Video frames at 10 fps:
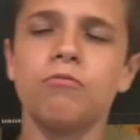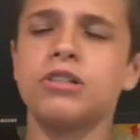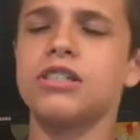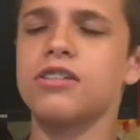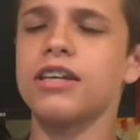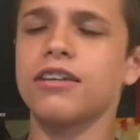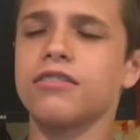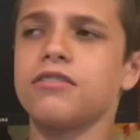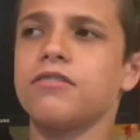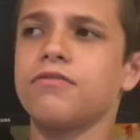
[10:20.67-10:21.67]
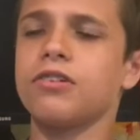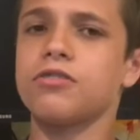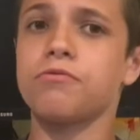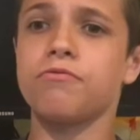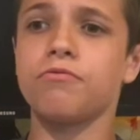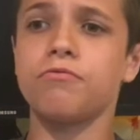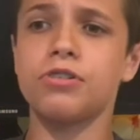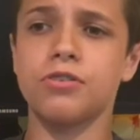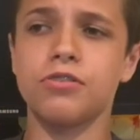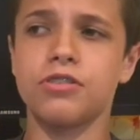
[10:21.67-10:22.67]
which is like the first
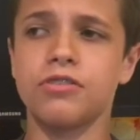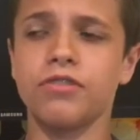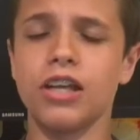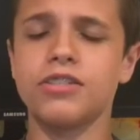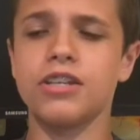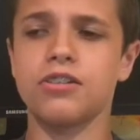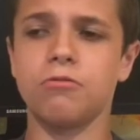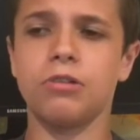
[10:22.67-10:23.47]
wizard civilization